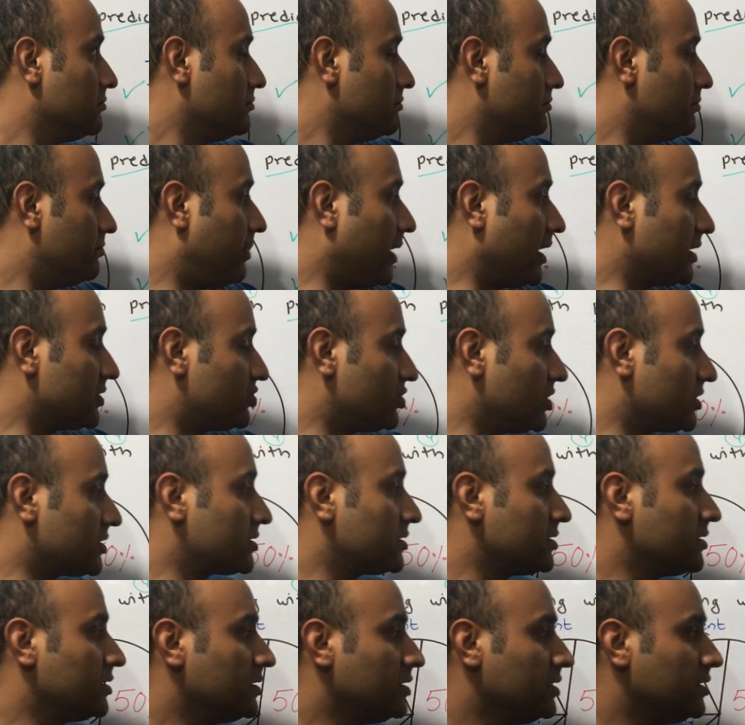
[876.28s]

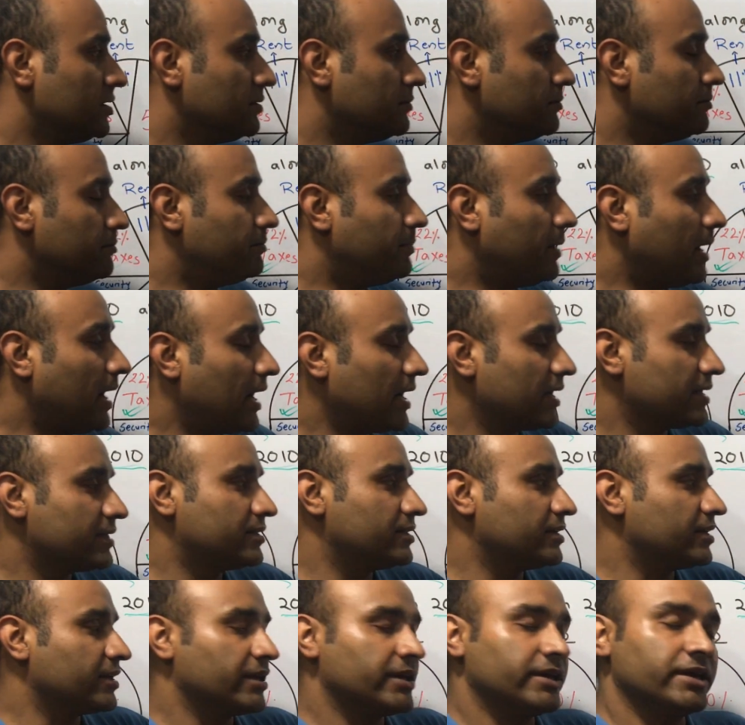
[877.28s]
budget by
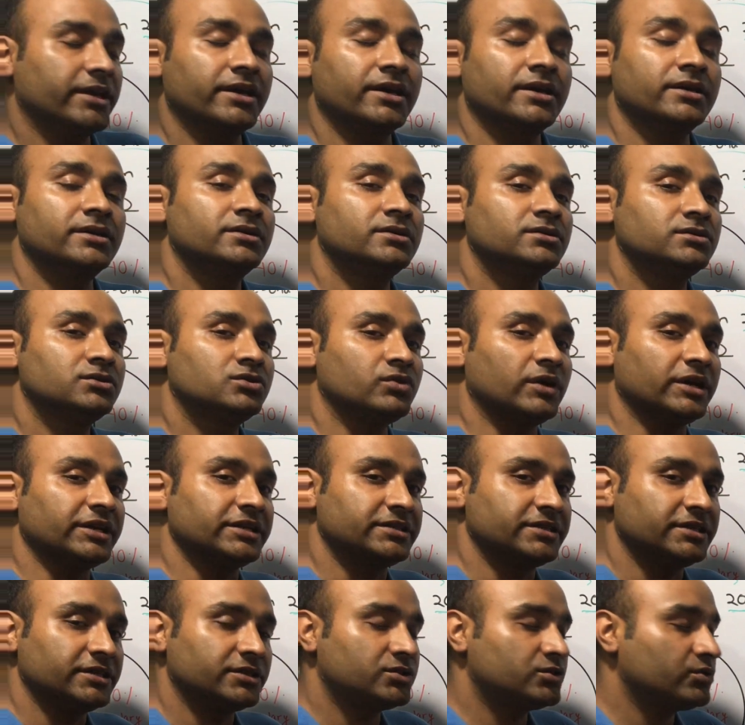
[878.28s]
the year
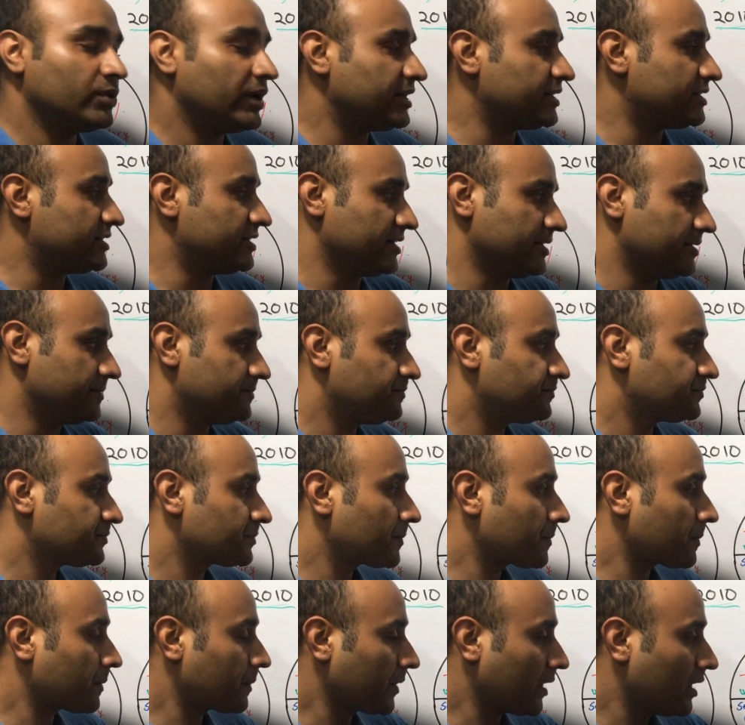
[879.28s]
2020.
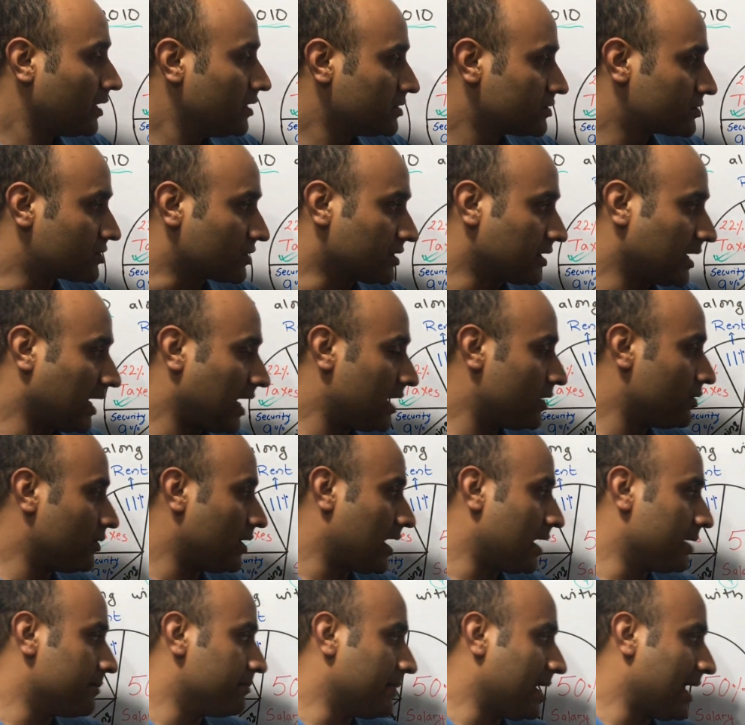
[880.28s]
So now
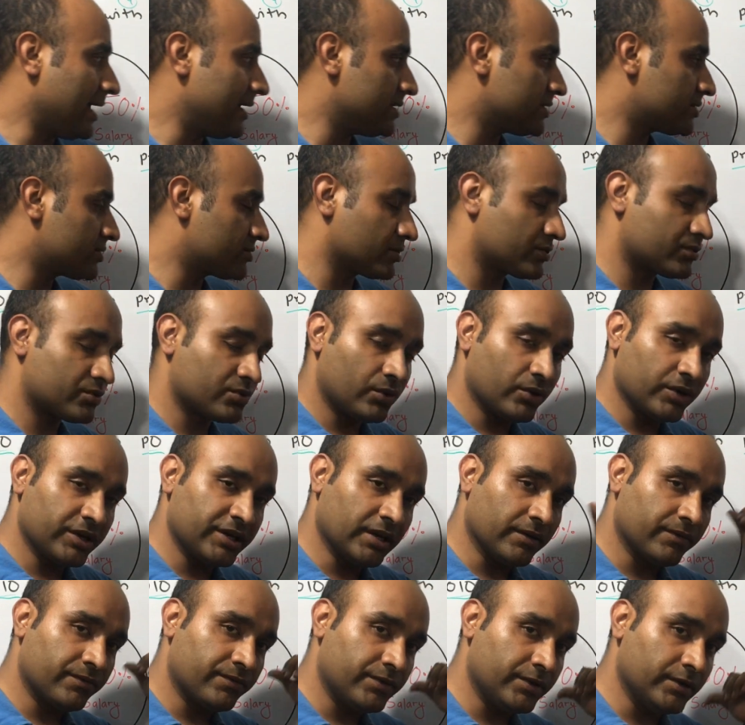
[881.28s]
I managed to throw
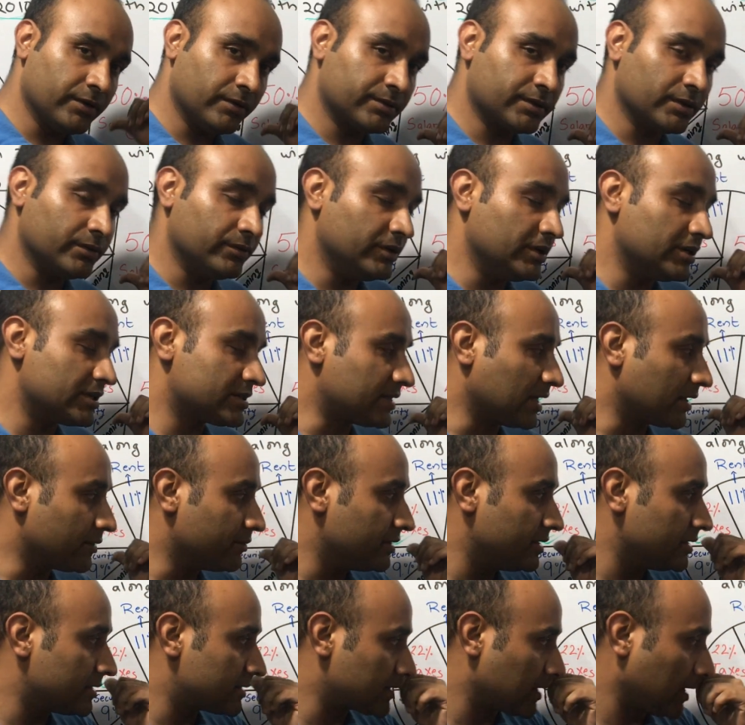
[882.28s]
in a few of the words that
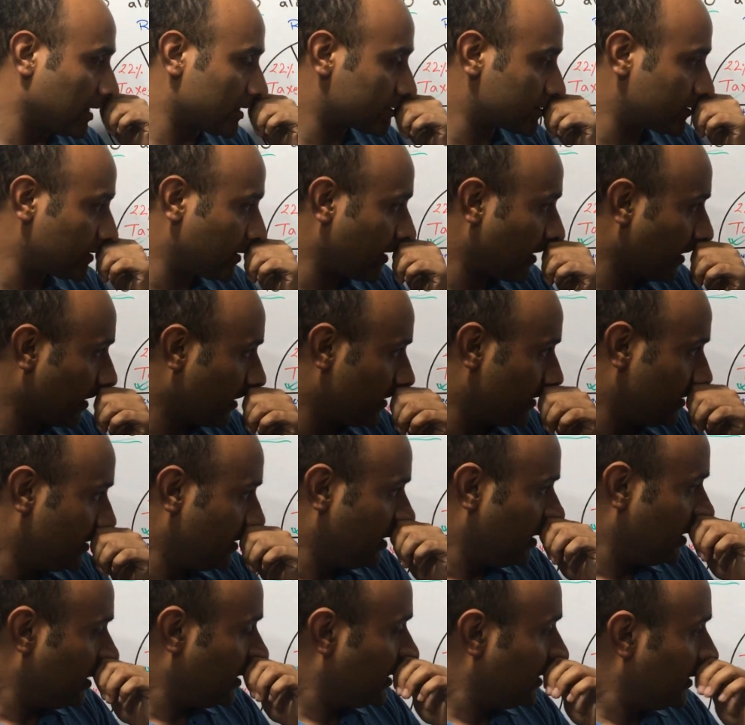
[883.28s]
we discussed here.
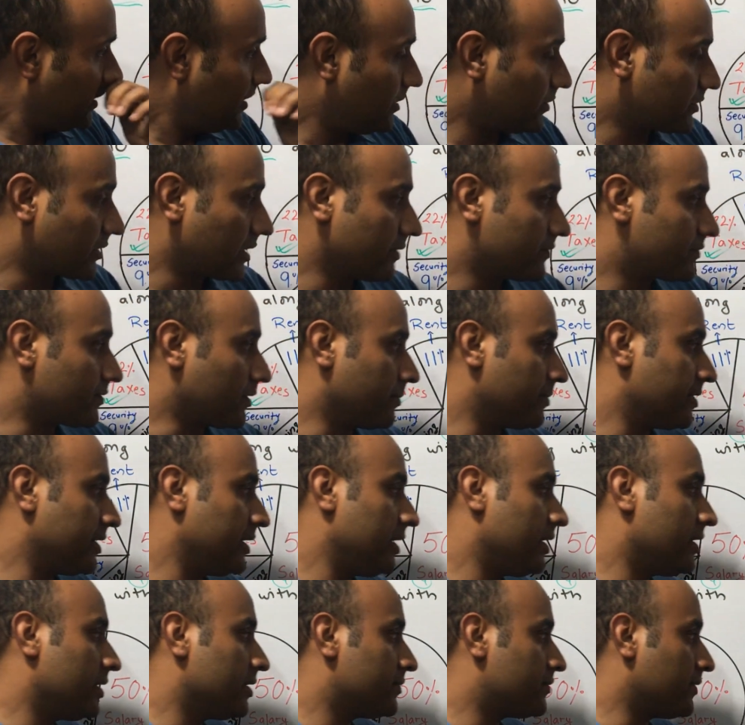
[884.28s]
Okay, from
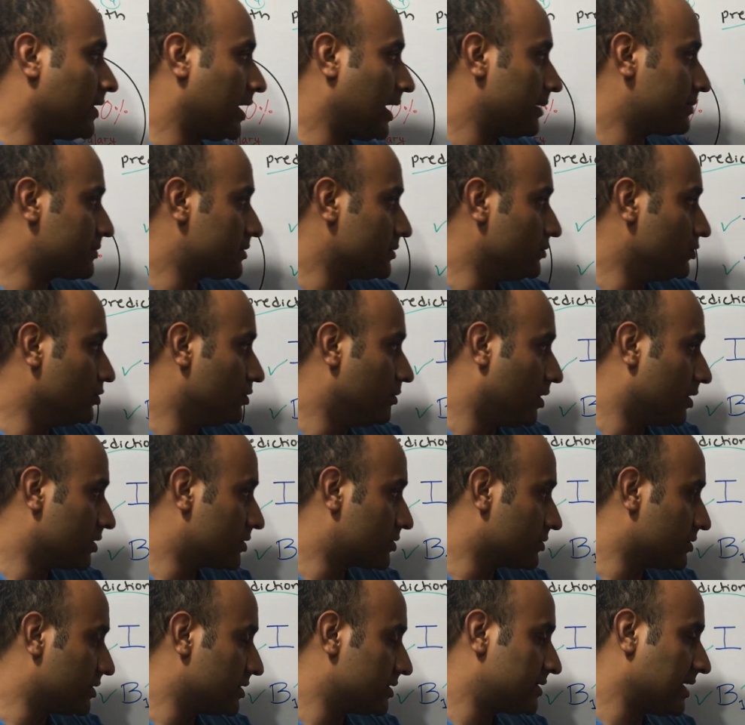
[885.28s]
here, if I have to move on
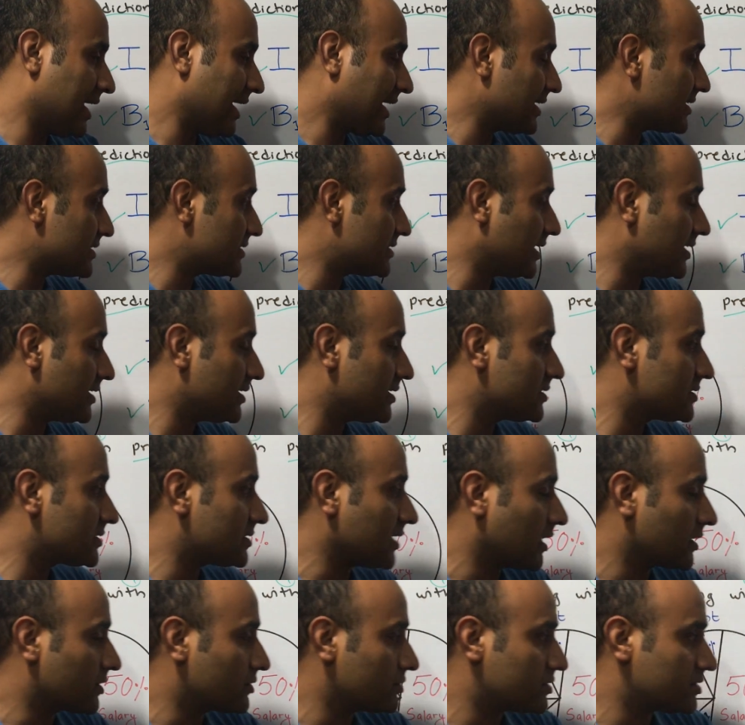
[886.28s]
to the second sentence,
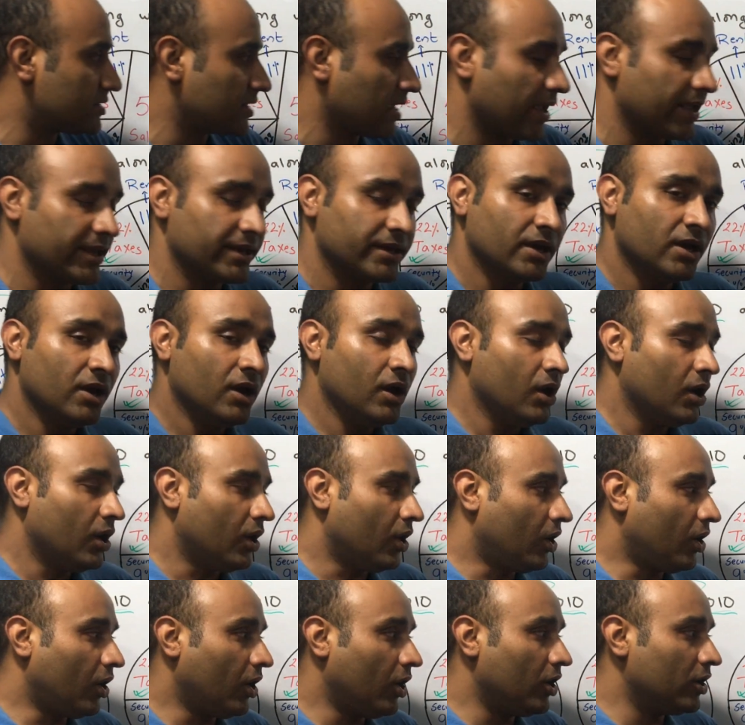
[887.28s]
I could say,
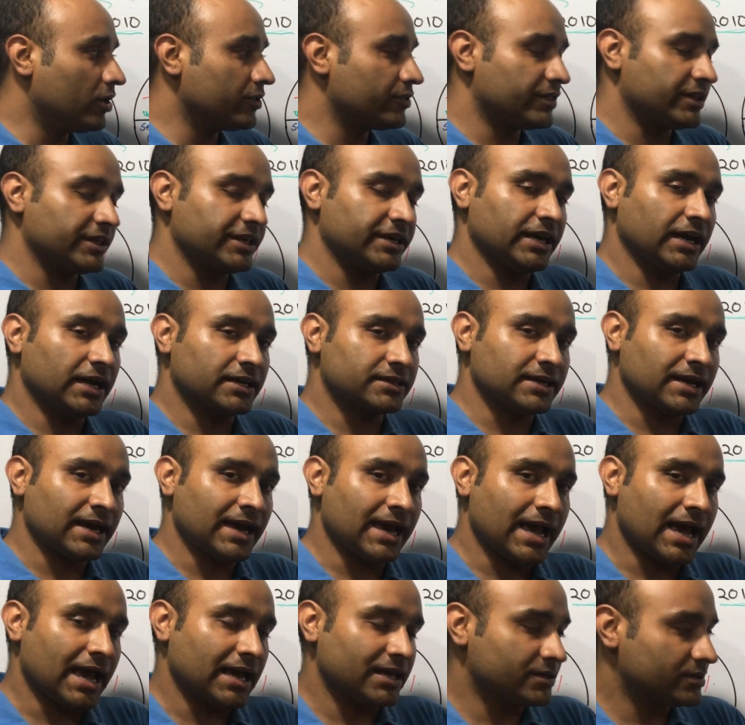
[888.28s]
on the other
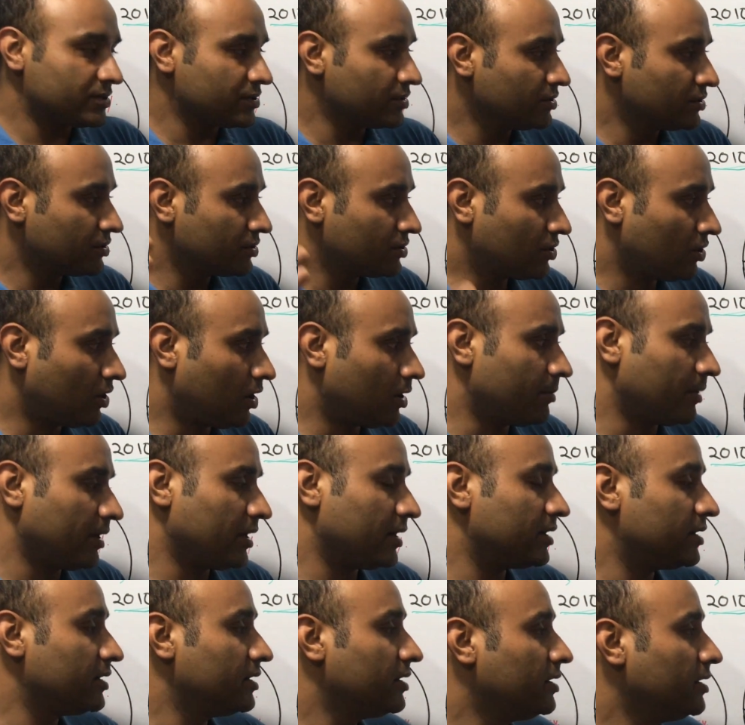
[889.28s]
hand,
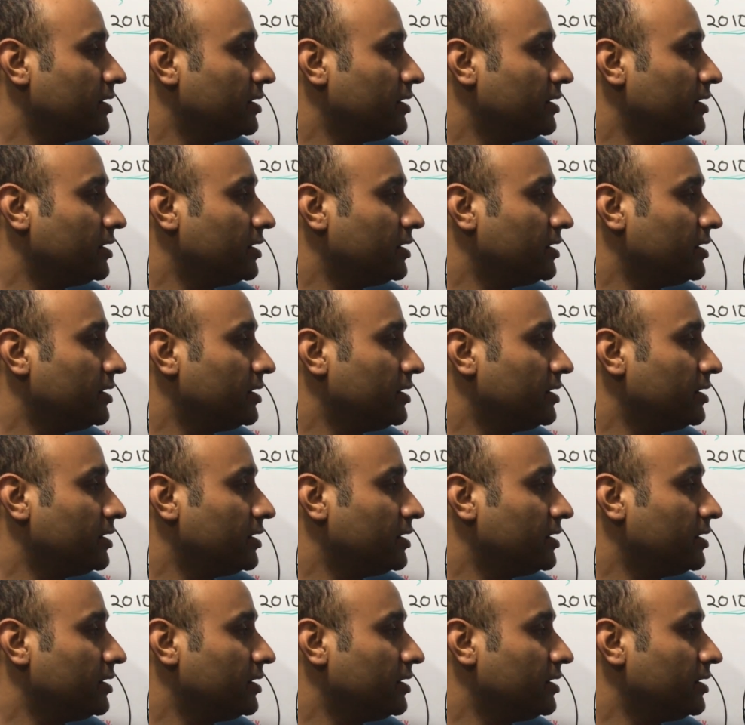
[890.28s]
comma,